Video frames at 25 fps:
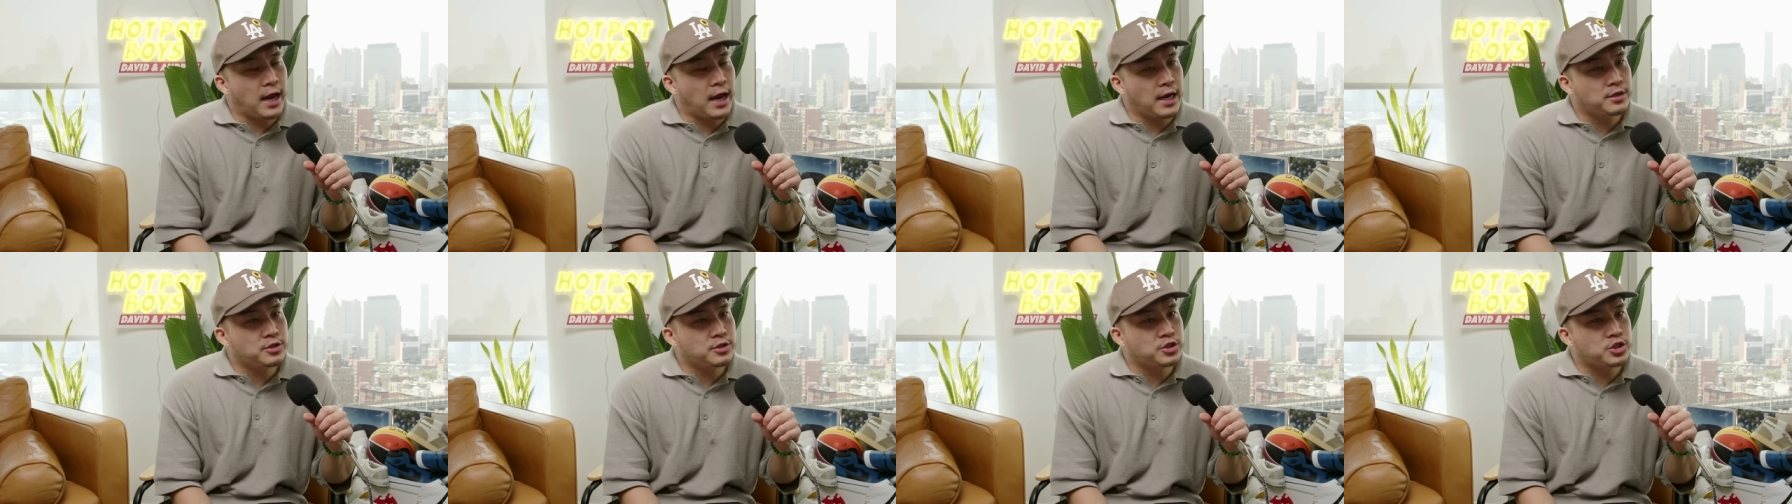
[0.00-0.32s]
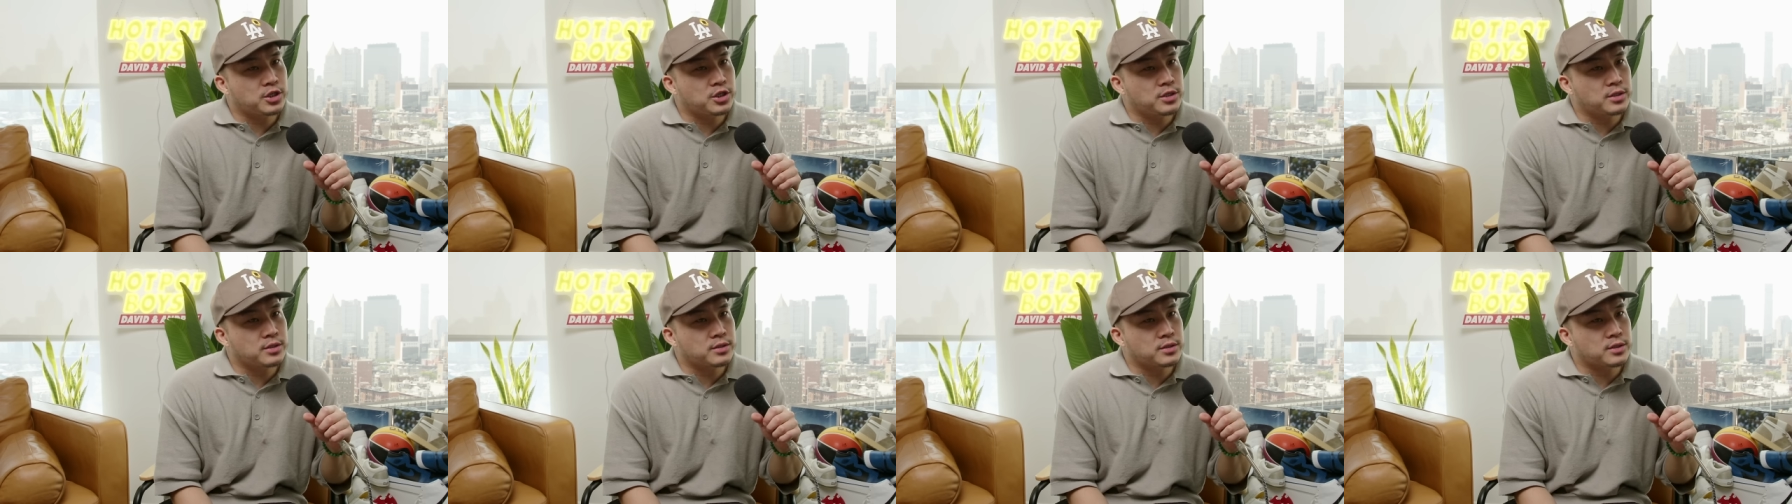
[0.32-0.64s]

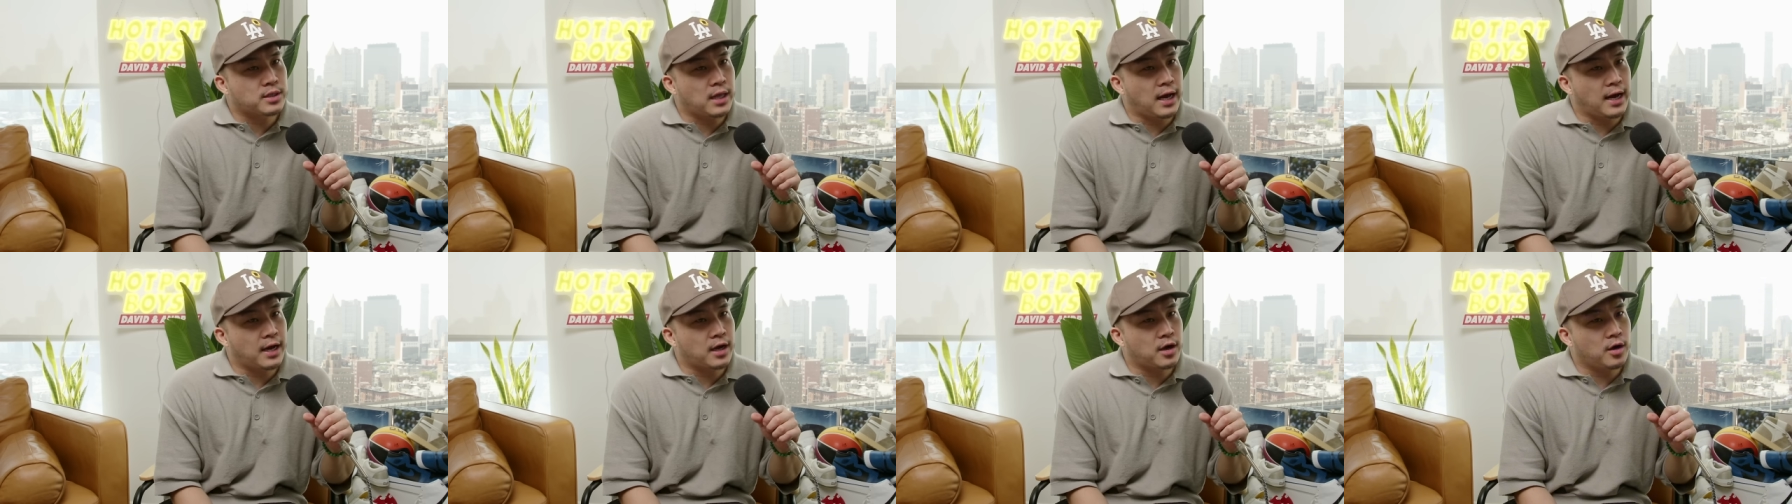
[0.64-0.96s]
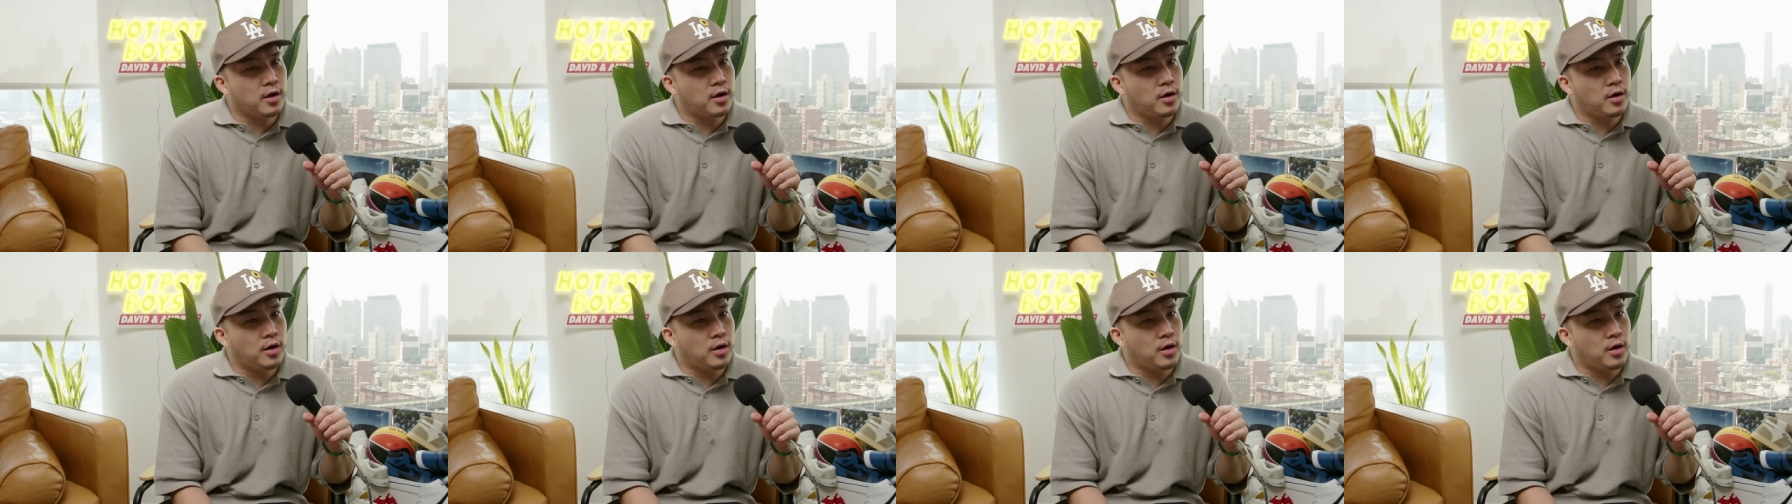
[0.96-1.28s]
Asians like
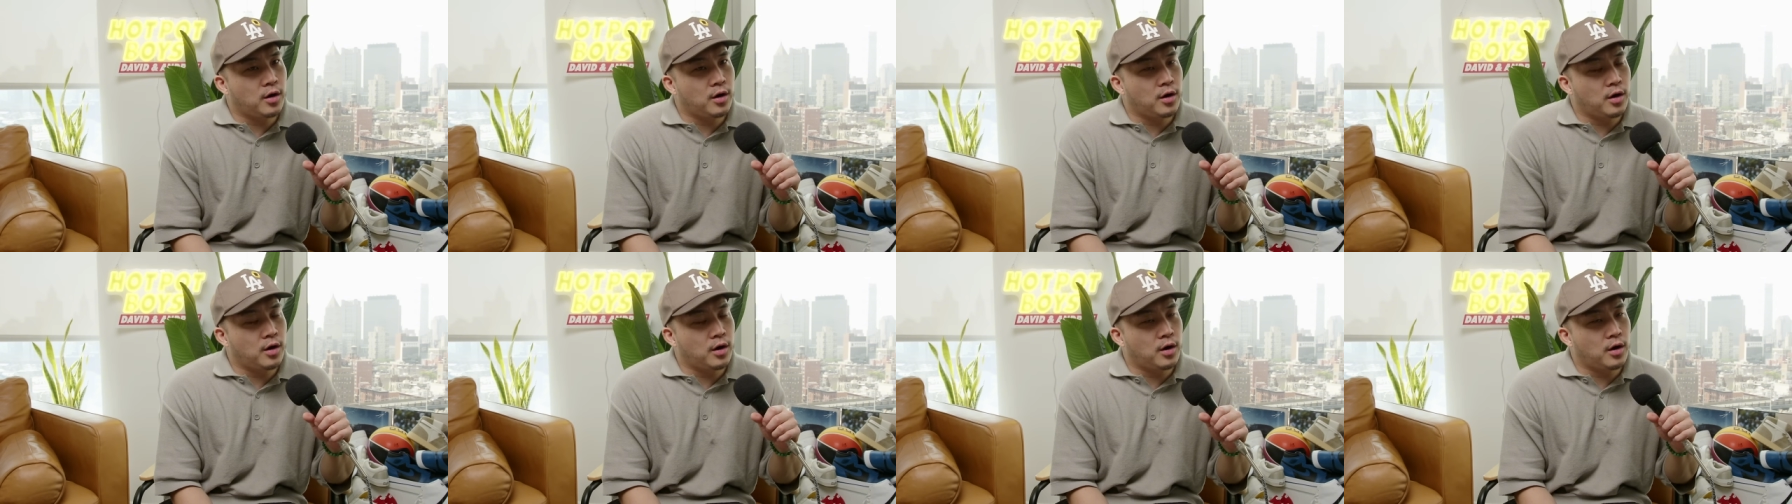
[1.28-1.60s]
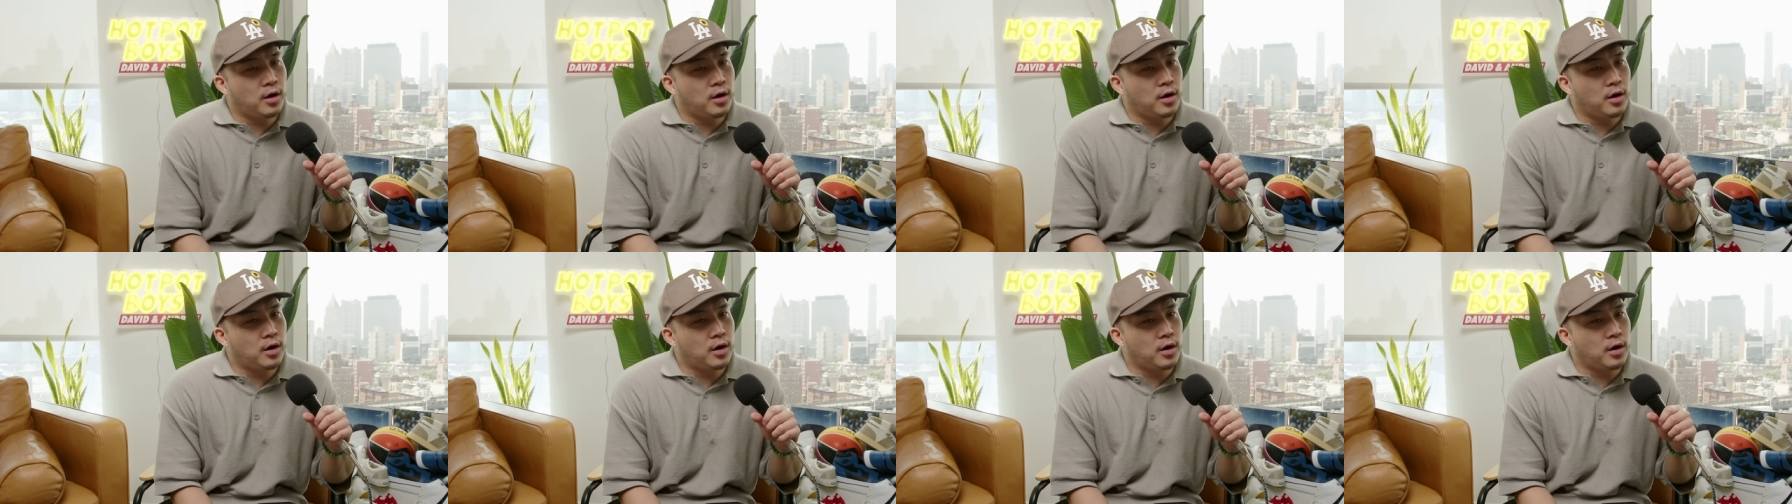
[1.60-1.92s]

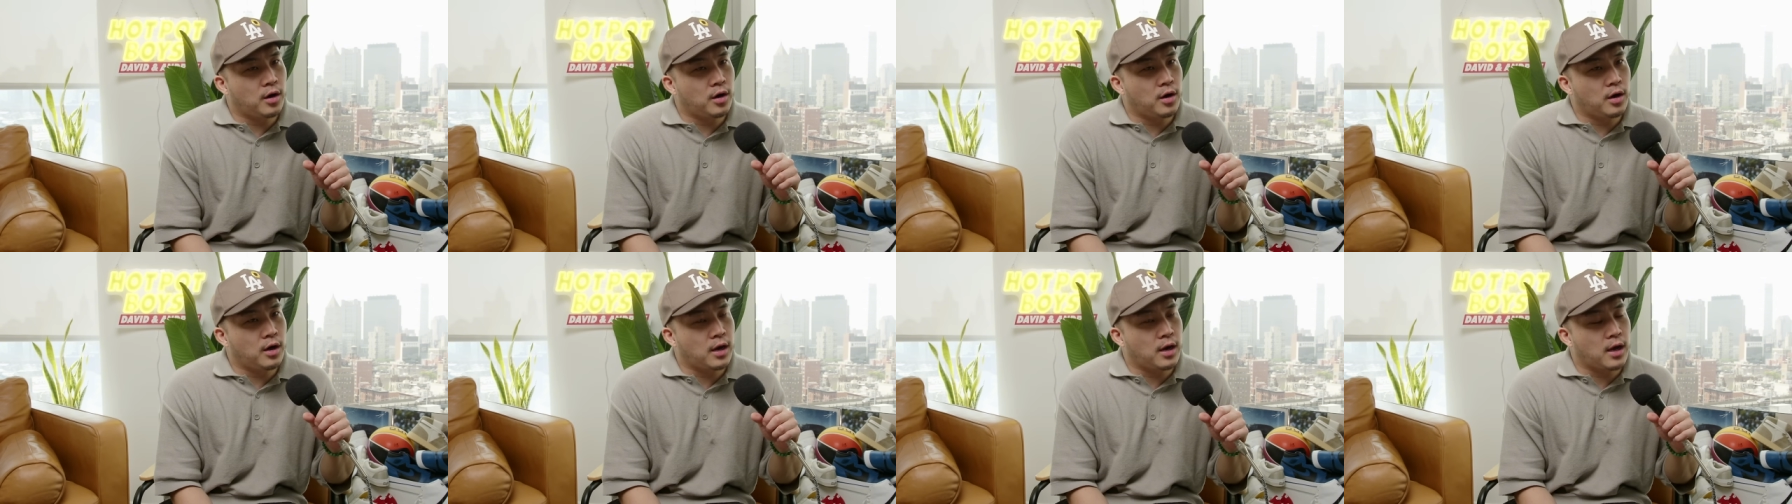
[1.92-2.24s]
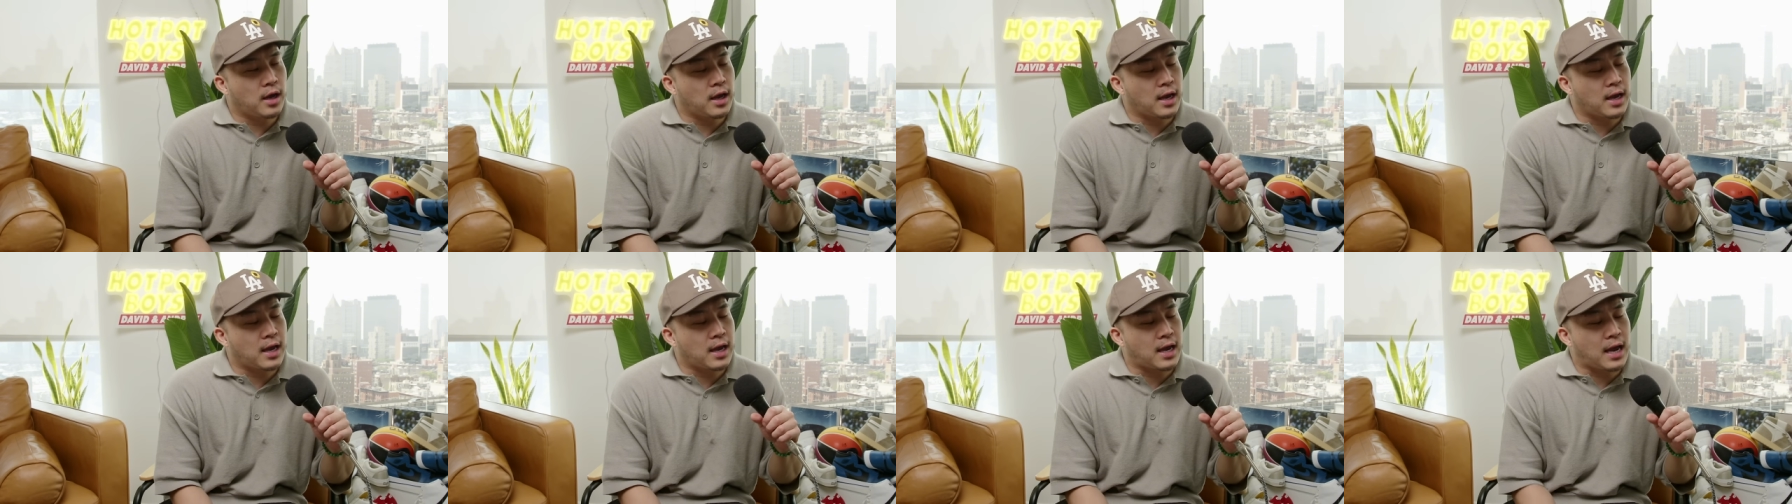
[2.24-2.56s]

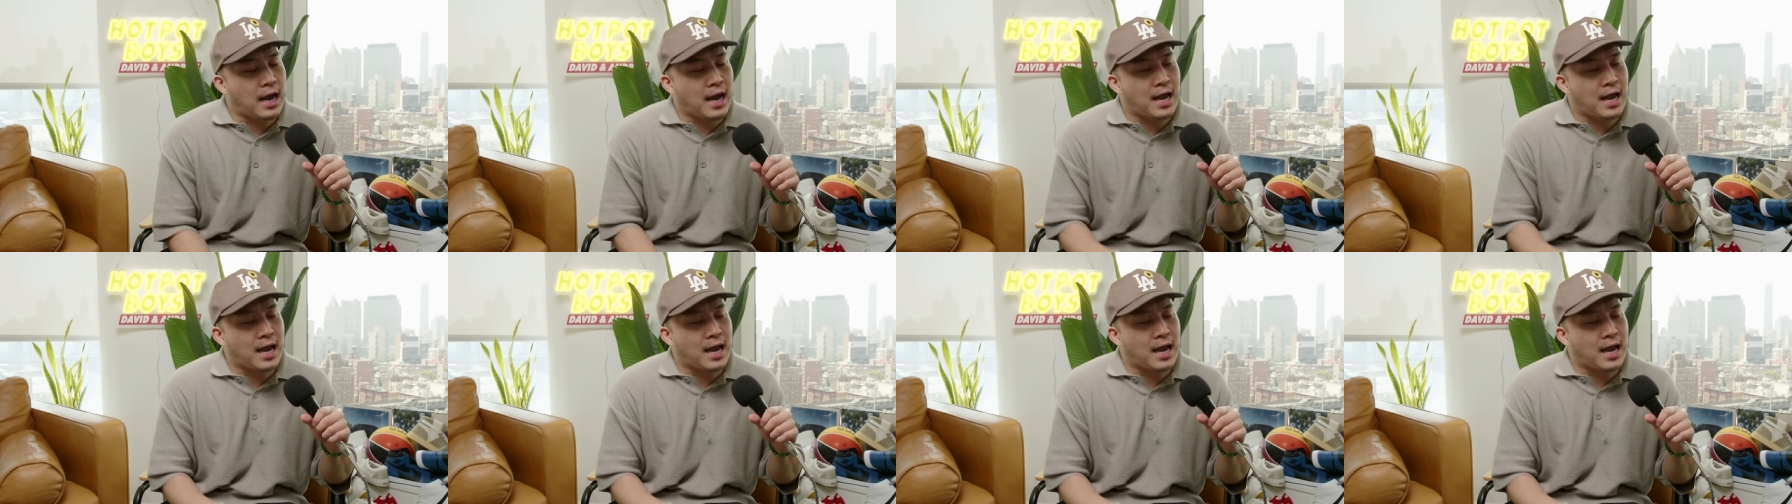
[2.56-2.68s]
it,